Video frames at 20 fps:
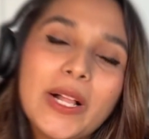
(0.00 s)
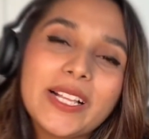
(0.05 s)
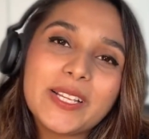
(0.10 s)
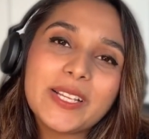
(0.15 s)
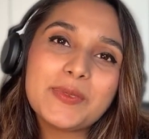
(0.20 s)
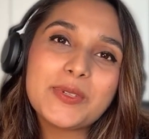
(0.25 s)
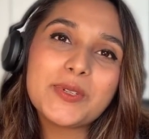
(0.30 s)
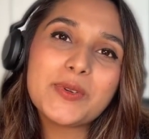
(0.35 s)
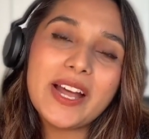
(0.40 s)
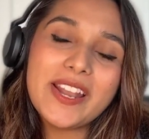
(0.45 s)

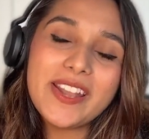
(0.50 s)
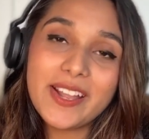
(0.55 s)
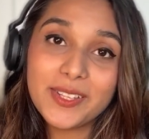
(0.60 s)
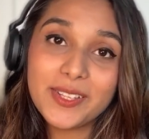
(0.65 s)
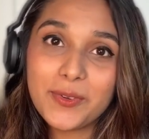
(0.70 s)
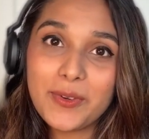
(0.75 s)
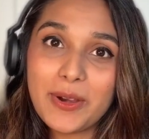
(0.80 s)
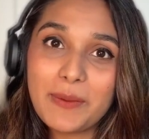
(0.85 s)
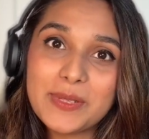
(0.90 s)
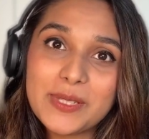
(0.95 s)
welcome to
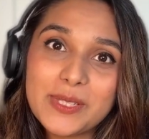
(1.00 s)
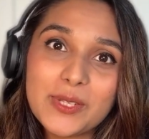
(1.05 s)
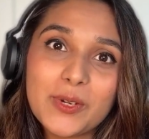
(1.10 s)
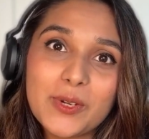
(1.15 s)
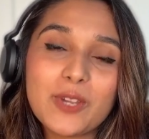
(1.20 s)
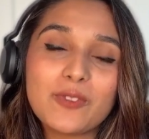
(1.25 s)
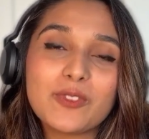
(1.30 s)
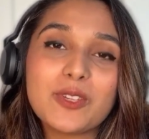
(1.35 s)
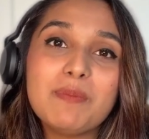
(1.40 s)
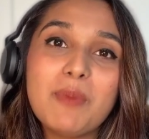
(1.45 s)
another
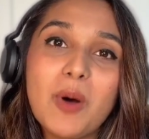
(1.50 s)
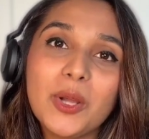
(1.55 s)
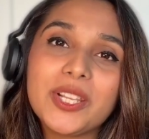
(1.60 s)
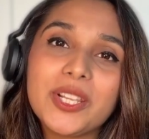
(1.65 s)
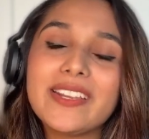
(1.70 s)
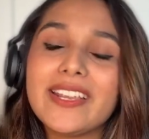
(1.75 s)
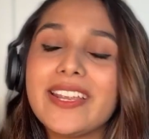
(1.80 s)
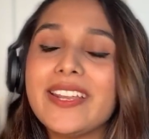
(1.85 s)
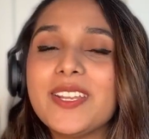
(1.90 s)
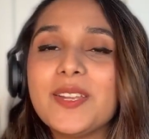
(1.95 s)
episode of the
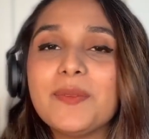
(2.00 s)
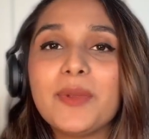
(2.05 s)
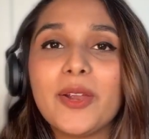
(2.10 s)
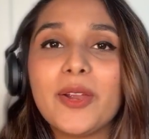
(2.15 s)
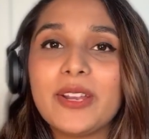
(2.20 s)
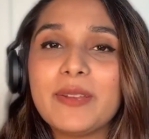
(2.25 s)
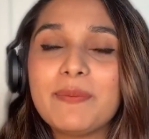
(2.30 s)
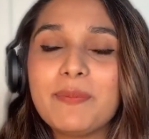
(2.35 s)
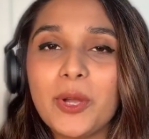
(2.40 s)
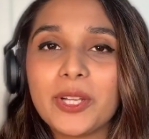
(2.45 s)
Modern Indian
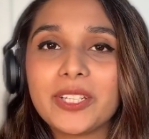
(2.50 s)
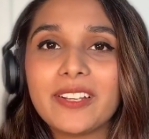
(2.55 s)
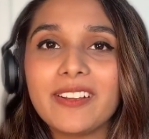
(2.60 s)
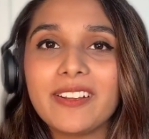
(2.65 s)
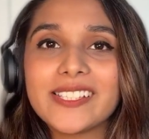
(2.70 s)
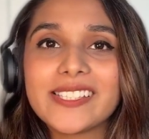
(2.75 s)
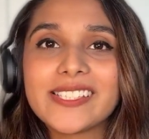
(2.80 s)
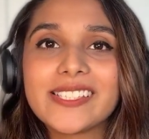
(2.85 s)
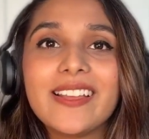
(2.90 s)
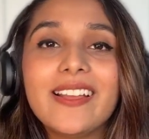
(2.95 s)
Parent
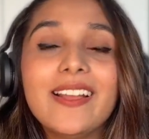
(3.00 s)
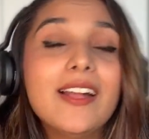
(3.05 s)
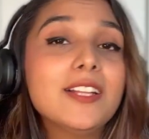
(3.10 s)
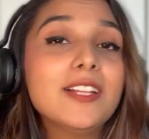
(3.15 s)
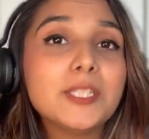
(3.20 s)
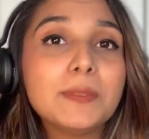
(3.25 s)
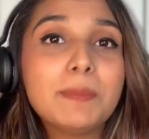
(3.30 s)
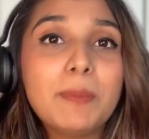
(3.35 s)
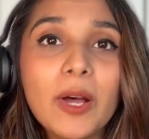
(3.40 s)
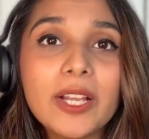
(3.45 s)
Podcast,
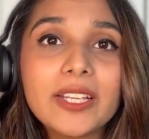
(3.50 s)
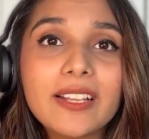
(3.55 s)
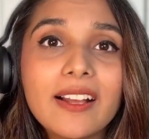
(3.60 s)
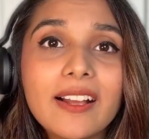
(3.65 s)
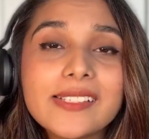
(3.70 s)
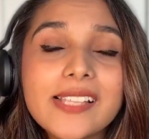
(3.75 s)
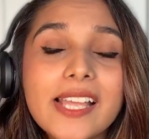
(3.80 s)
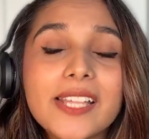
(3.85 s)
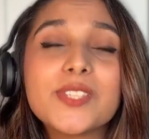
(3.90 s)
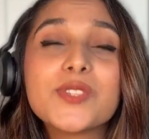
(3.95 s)
the
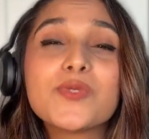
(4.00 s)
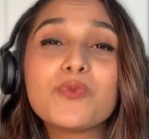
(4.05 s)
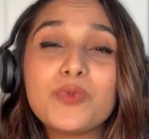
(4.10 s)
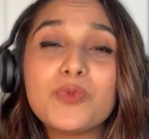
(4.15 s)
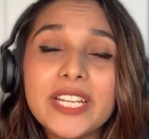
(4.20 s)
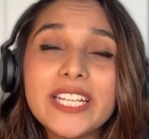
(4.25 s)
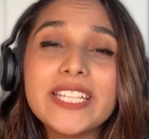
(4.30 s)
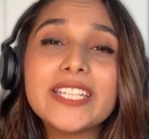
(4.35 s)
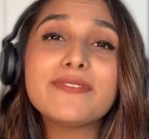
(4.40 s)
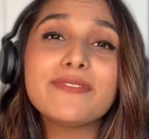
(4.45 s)
podcast that is
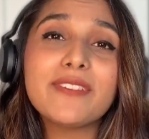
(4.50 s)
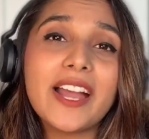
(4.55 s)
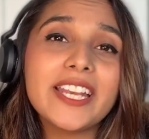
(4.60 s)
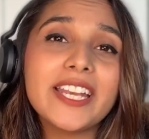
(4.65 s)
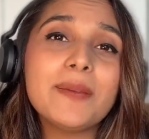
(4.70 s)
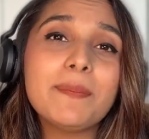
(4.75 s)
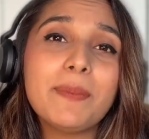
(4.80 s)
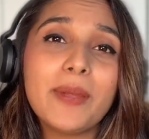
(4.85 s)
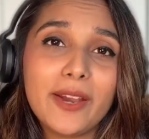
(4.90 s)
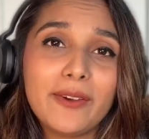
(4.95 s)

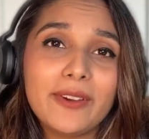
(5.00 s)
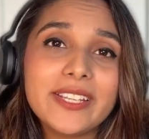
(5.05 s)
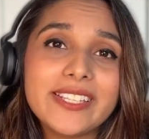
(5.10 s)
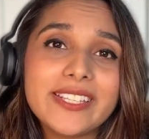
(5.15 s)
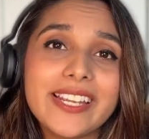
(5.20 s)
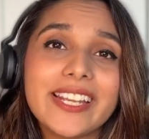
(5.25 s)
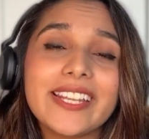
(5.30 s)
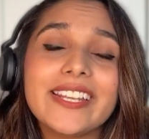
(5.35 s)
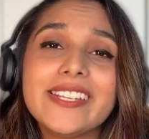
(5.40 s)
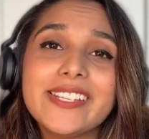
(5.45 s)
redefining
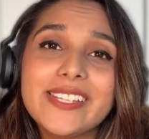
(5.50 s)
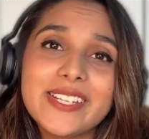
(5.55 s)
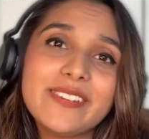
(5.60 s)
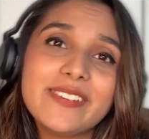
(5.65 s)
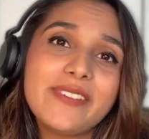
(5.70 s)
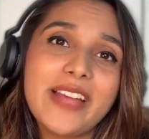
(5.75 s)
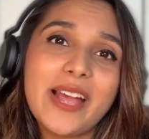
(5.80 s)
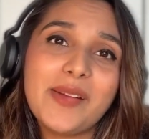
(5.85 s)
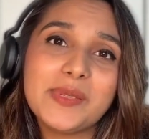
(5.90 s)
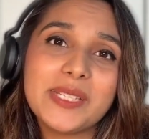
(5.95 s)
parenting in Indian
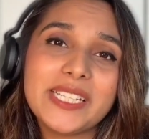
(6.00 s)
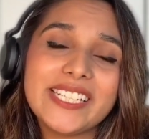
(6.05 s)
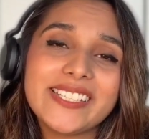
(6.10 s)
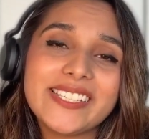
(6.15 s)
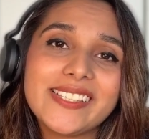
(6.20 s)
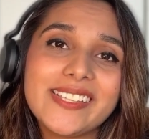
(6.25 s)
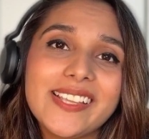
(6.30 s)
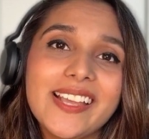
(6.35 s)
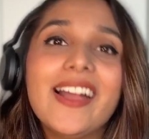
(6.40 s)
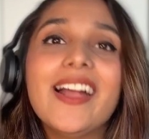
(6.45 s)

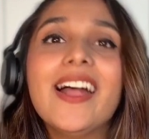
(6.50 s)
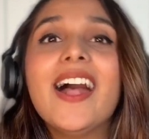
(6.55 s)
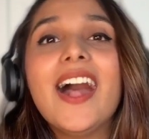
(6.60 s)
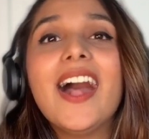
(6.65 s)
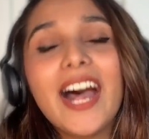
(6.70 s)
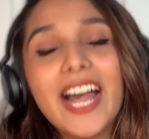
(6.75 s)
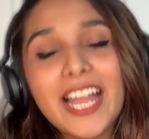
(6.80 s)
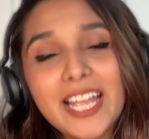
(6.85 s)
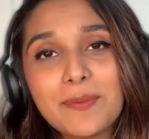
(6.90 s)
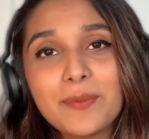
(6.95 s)
families.
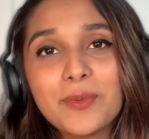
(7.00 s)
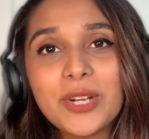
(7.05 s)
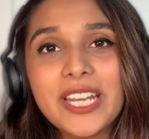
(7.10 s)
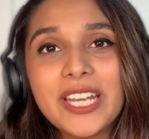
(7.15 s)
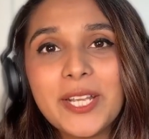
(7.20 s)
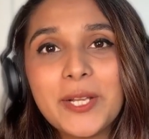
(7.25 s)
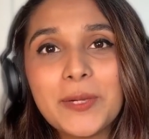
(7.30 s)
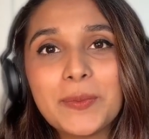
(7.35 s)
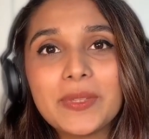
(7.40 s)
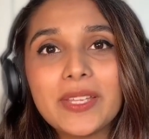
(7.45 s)
I am
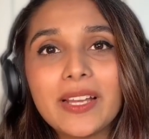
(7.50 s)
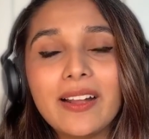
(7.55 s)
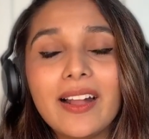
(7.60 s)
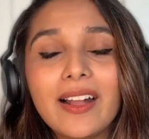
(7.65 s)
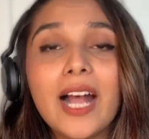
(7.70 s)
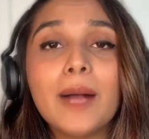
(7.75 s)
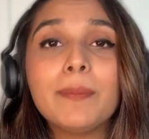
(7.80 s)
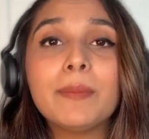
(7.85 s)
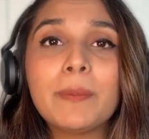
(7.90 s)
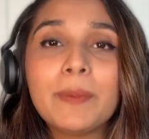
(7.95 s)
Rinie Gupta,
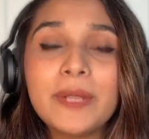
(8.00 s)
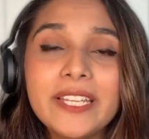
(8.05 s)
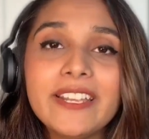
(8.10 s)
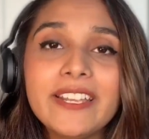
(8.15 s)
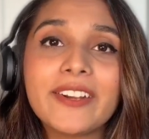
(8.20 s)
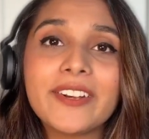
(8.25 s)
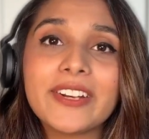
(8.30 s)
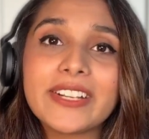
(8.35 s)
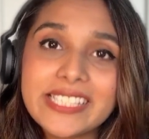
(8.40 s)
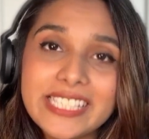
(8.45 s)
I'm a
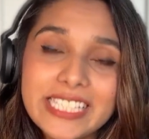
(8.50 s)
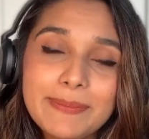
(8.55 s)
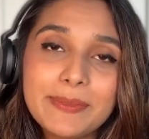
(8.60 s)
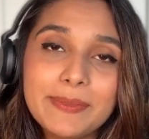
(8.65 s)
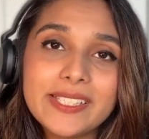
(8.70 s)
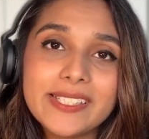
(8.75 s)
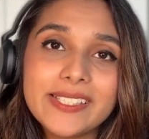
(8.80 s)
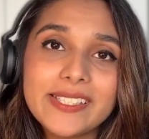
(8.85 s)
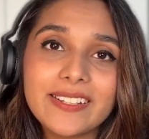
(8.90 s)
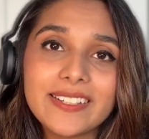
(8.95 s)
pediatric sleep
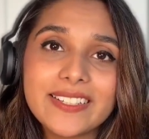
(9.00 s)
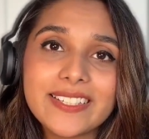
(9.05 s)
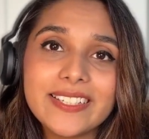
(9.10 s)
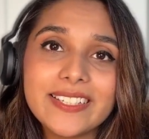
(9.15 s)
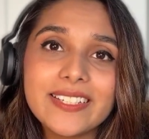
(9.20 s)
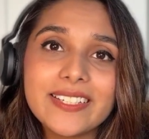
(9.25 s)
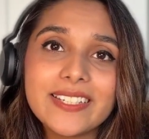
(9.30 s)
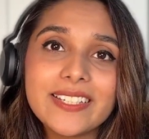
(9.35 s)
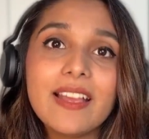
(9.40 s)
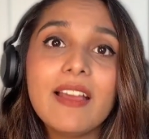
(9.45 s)

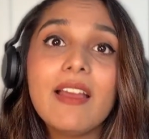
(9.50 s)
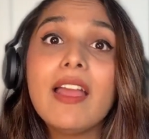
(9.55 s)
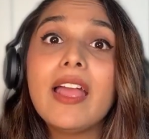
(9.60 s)
consultant,